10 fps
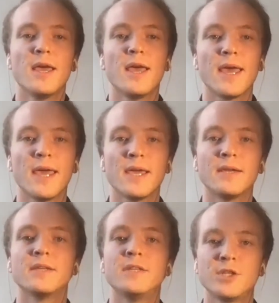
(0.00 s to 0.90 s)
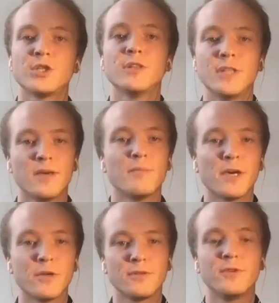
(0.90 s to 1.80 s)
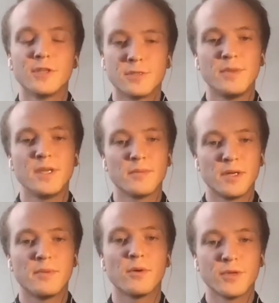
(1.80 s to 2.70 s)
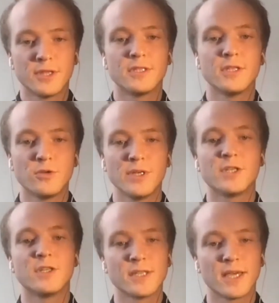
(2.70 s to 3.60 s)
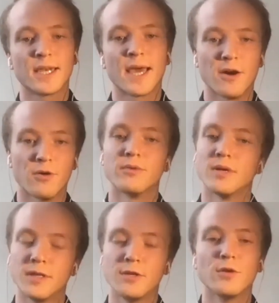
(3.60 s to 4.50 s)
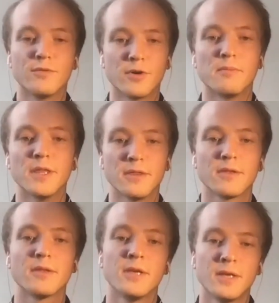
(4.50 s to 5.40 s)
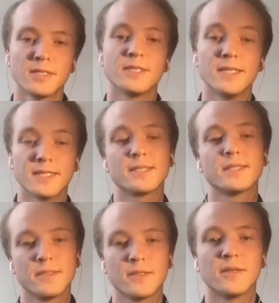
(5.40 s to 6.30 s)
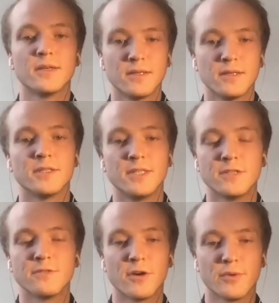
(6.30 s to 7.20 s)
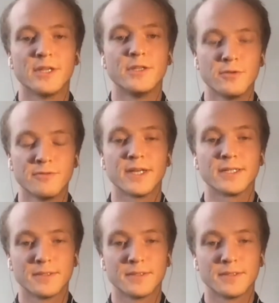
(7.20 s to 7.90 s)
And additionally, about if you could speak a bit about what the situation is like now, a little over a month since the ceasefire went into effect.